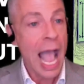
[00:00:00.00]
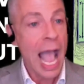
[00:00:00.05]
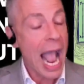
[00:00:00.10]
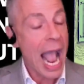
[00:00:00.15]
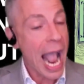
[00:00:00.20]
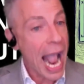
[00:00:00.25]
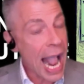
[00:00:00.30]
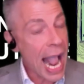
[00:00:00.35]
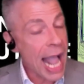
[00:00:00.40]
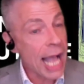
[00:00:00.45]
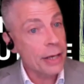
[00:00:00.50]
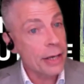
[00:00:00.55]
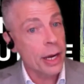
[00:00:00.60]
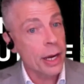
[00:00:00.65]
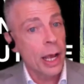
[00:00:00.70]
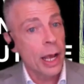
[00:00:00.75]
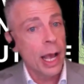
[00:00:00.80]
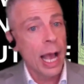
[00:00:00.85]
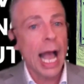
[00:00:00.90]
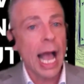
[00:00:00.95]
and
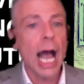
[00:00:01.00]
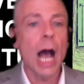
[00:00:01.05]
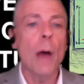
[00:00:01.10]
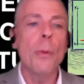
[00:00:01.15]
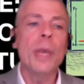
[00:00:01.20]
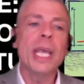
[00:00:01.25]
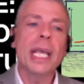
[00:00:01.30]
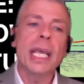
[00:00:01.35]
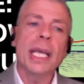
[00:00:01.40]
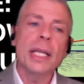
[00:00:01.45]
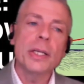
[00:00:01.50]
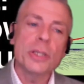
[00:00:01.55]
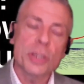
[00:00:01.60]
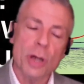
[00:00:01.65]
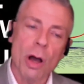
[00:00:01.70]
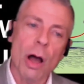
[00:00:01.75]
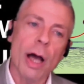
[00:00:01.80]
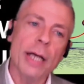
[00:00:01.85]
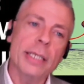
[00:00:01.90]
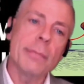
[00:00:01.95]
how we can
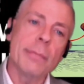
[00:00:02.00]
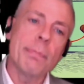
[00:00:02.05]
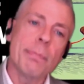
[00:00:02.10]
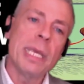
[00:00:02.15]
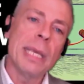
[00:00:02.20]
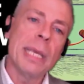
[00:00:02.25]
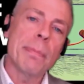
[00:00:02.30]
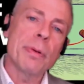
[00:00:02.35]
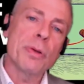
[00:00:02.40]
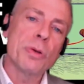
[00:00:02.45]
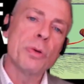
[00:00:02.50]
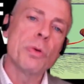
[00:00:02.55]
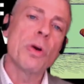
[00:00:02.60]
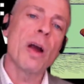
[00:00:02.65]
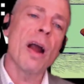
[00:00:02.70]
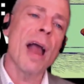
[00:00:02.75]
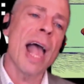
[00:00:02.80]
talk to people who are